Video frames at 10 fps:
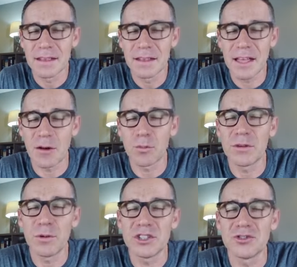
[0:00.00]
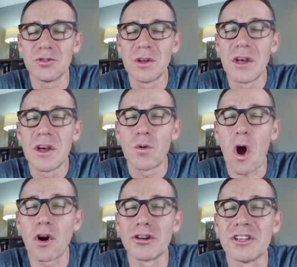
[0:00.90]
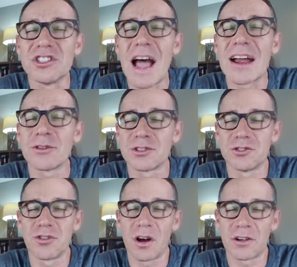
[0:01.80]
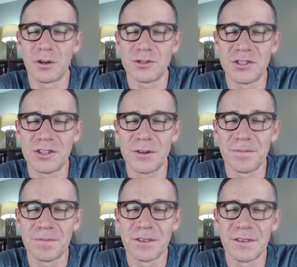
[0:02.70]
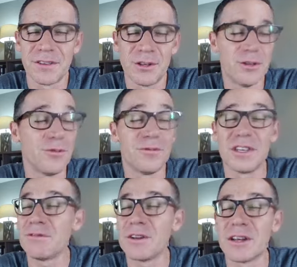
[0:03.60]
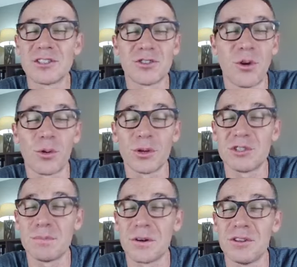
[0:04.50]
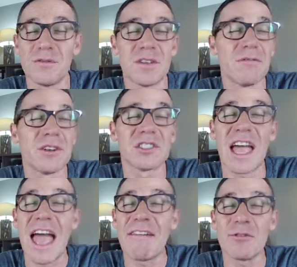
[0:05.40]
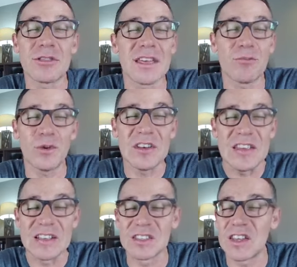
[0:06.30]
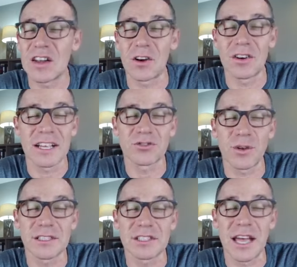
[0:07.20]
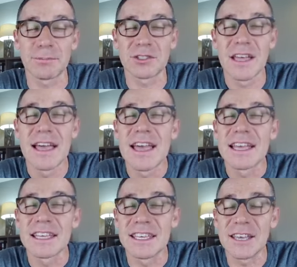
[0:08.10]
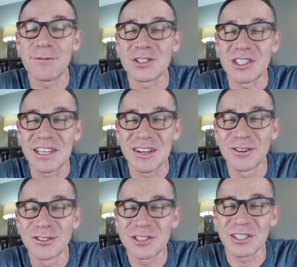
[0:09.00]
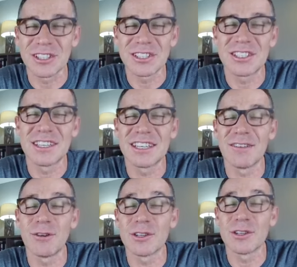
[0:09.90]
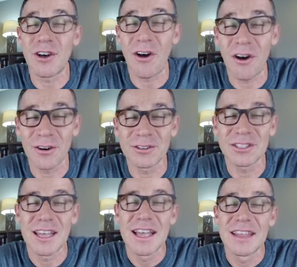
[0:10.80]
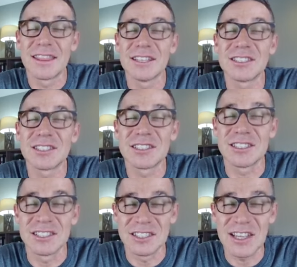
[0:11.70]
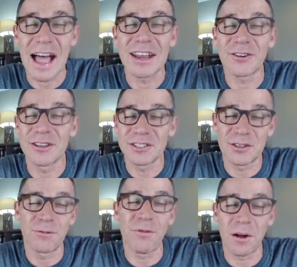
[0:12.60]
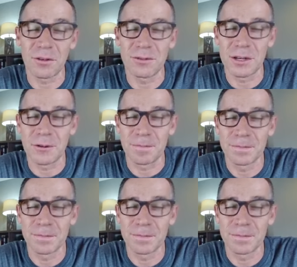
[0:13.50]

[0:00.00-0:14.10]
God, we our desire is to draw close to you. You've given us your Holy Spirit. You've given us everything we need to take our next right steps. Give us ears to listen. Give us a heart that's desire is to follow you.